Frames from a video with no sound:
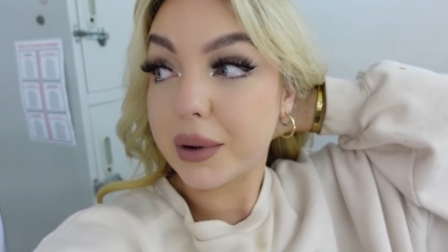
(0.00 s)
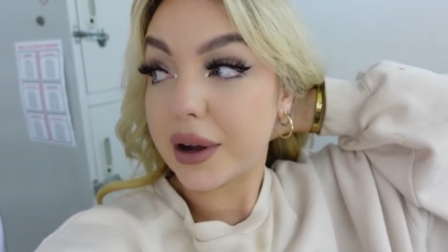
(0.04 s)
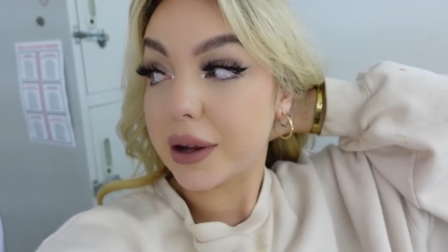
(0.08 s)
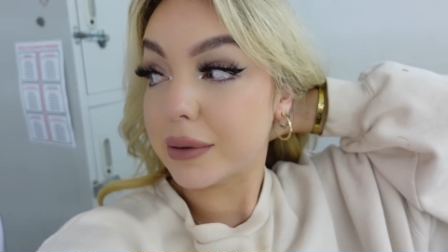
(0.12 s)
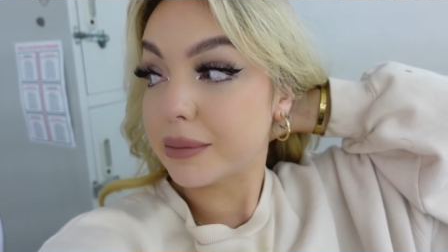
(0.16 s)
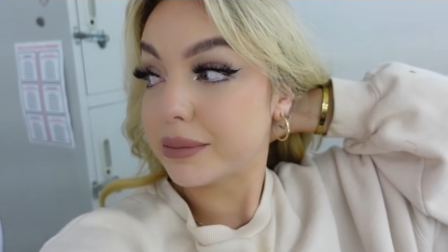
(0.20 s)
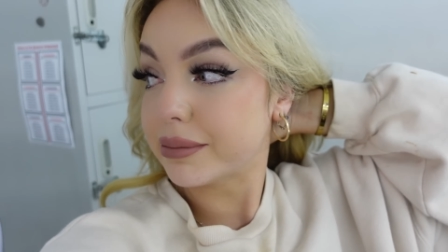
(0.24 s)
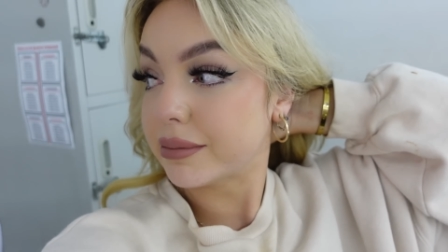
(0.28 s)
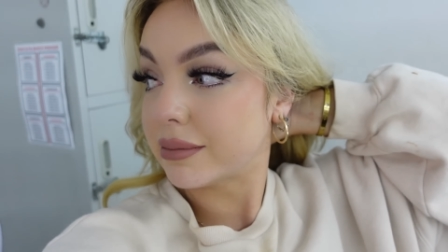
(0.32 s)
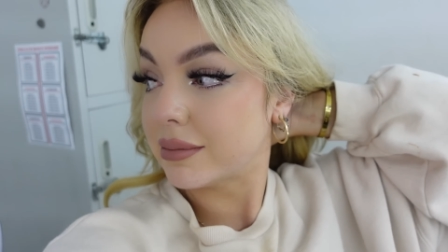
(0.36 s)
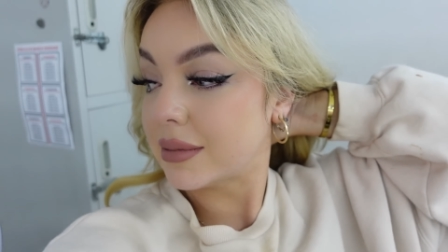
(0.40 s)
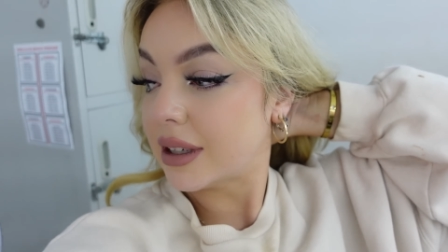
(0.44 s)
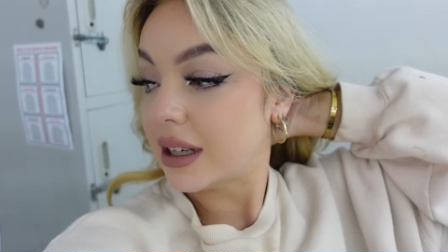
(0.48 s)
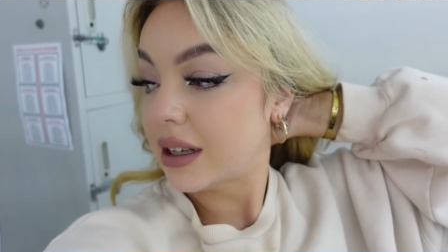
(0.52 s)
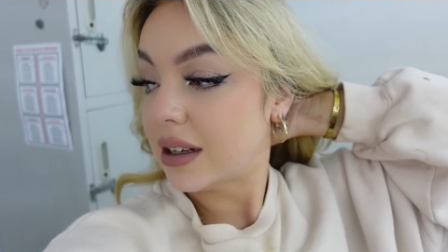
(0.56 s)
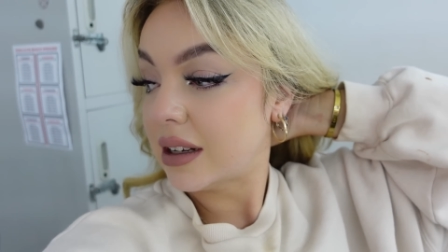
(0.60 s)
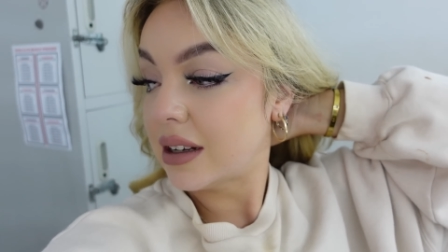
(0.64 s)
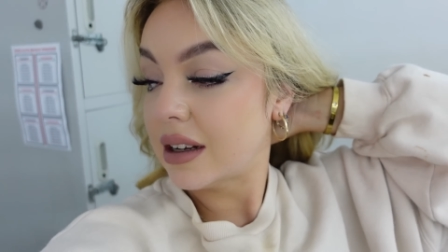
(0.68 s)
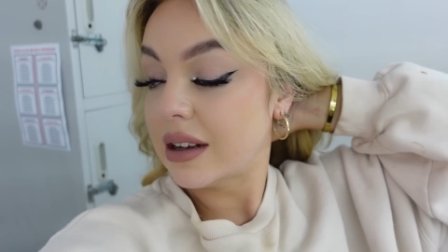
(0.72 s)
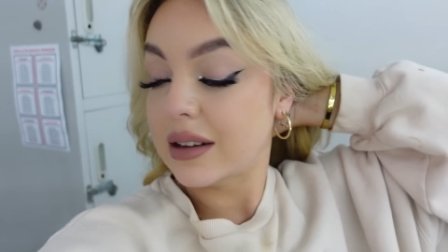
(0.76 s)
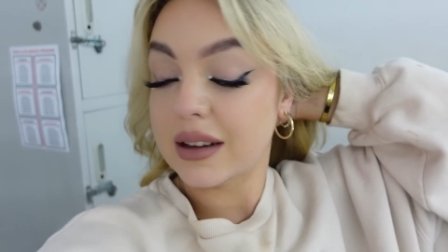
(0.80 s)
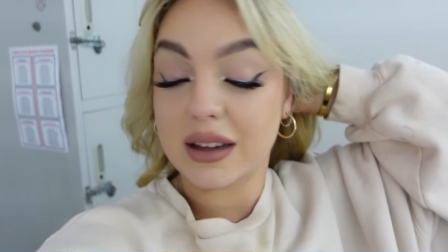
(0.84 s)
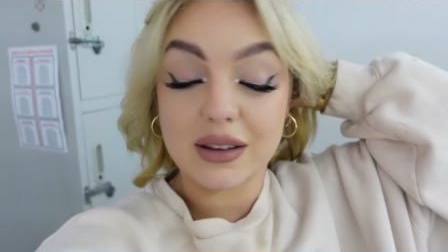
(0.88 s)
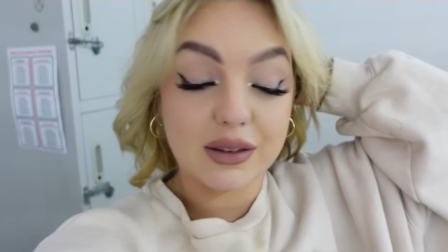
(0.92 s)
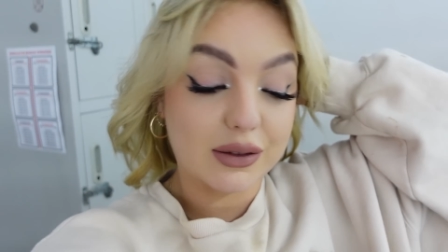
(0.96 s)
but
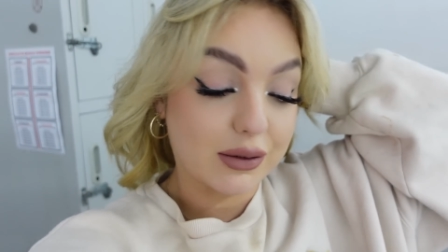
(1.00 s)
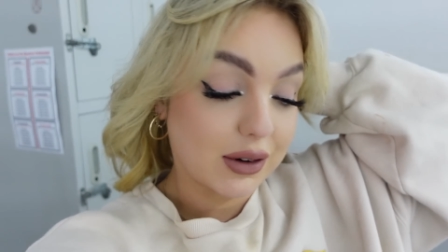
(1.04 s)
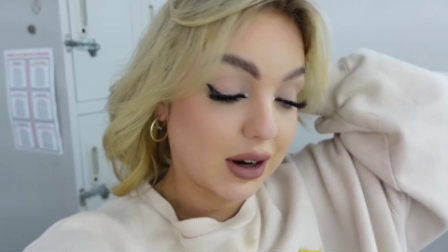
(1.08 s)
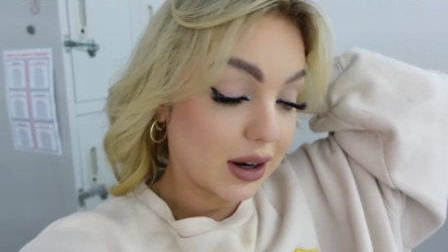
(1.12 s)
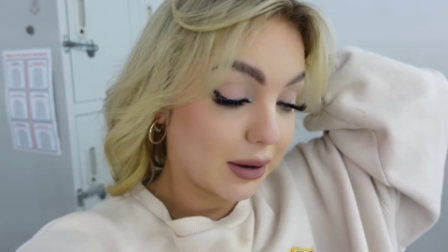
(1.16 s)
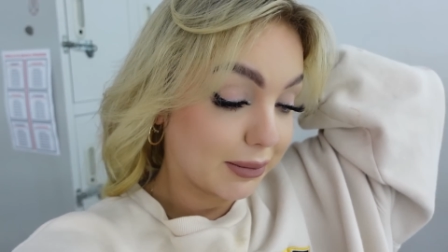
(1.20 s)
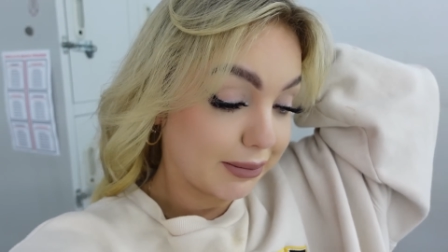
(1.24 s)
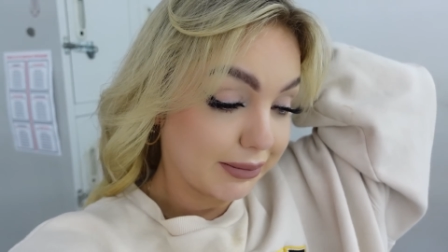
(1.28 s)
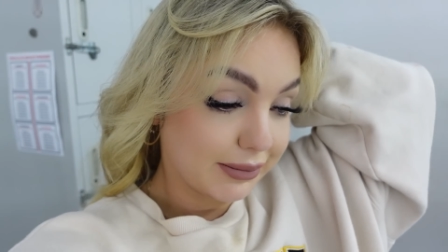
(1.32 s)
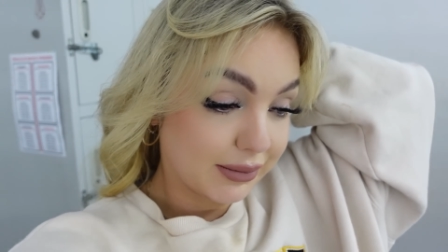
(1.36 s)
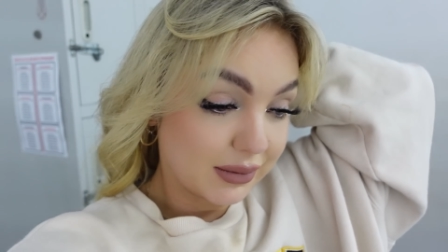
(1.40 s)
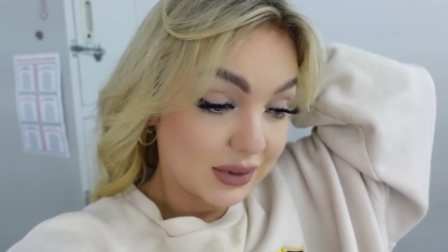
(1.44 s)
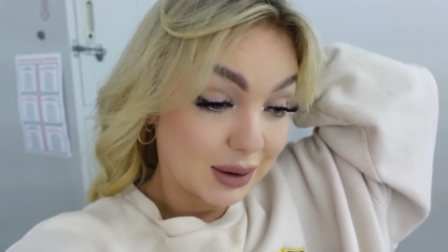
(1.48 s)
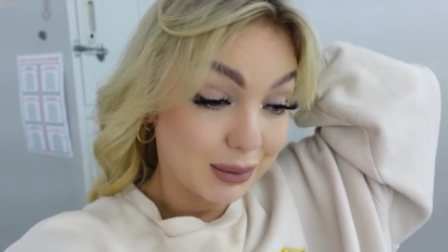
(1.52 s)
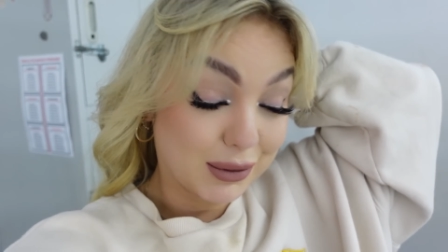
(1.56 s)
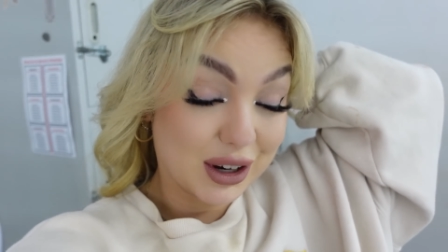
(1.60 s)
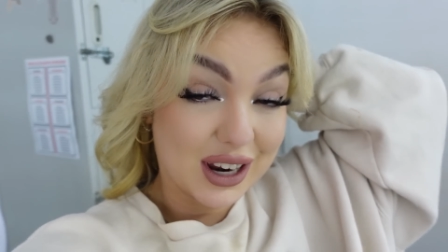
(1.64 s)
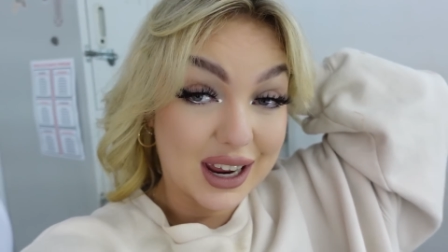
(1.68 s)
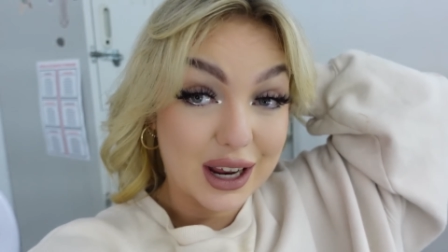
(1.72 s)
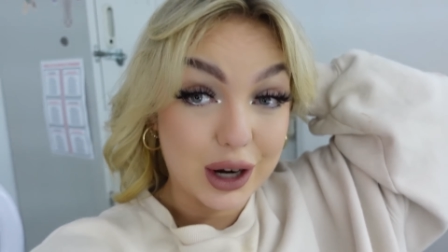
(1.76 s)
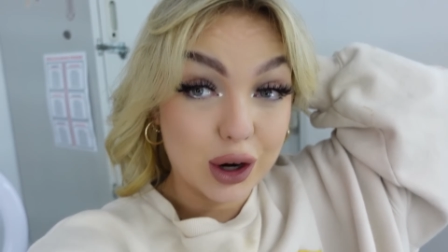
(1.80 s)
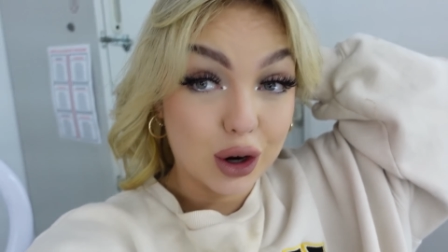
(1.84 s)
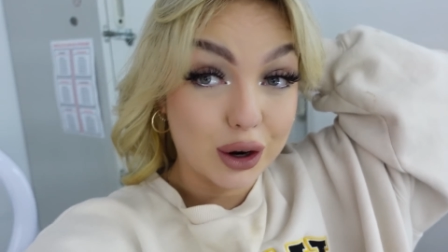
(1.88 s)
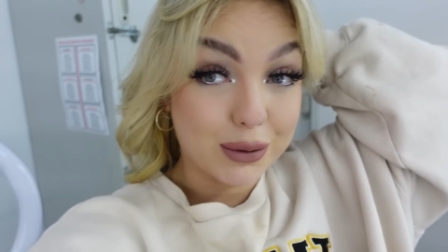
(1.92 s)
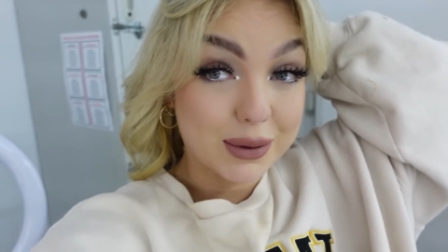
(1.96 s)
that's alright. I'm gonna
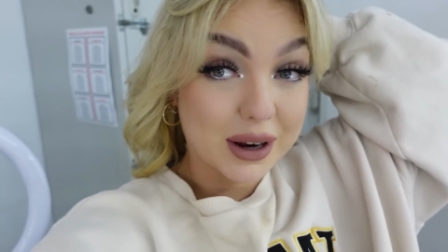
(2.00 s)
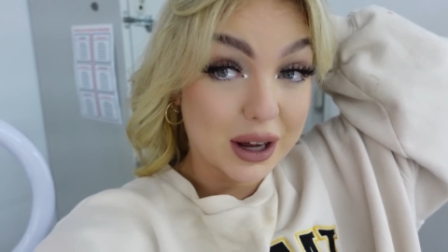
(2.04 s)
head home